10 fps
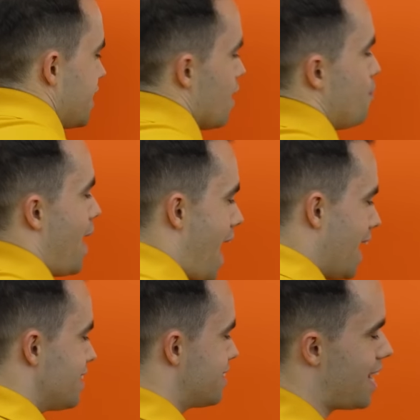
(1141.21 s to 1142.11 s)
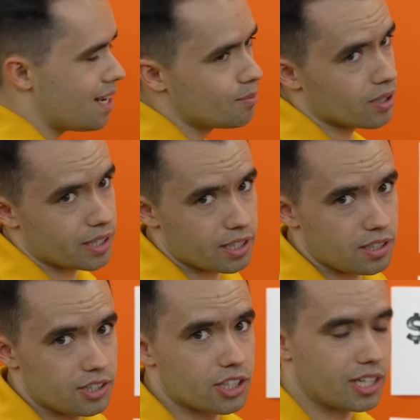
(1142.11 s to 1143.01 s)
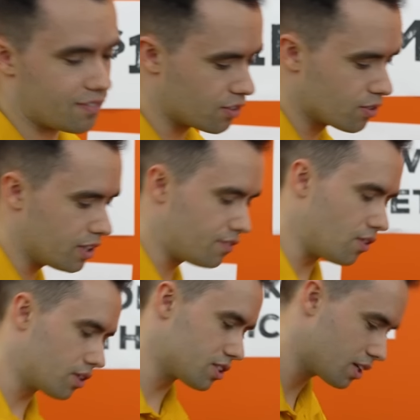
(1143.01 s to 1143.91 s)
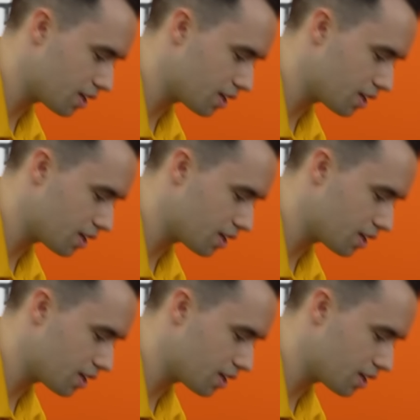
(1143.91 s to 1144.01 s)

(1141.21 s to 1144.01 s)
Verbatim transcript: to get past 10 million, you're gonna have to really focus